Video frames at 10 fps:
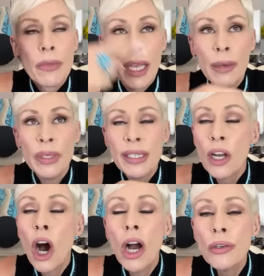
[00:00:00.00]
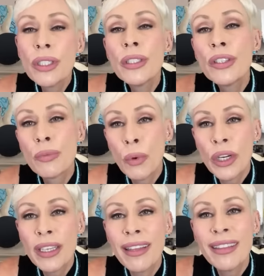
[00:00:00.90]
It was in Congress this
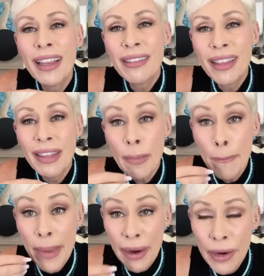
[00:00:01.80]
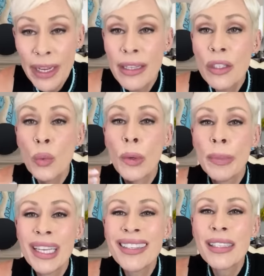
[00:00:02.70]
morning that they that the Americans were
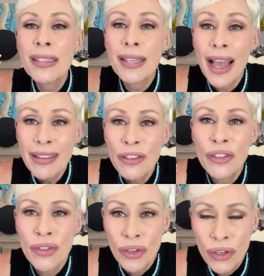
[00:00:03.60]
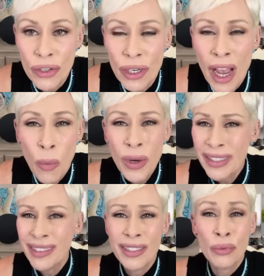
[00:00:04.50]
being censored. What
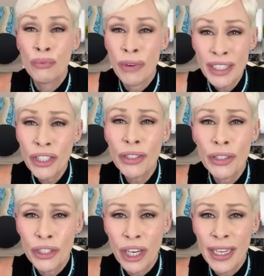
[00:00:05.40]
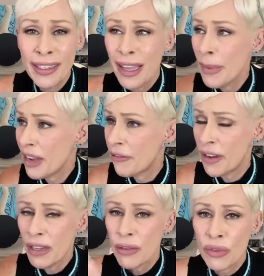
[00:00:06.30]
is this, Russia or China? They make
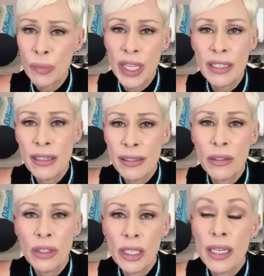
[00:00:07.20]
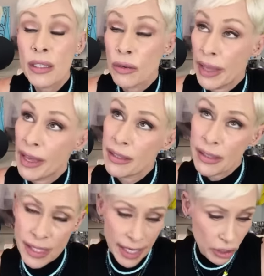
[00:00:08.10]
fun of those places and look at us. Okay, that's
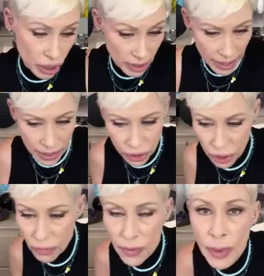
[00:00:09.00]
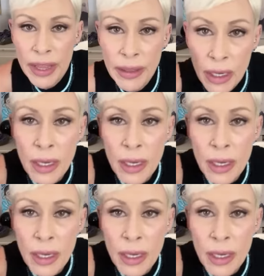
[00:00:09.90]
the tangent. Tangent over with.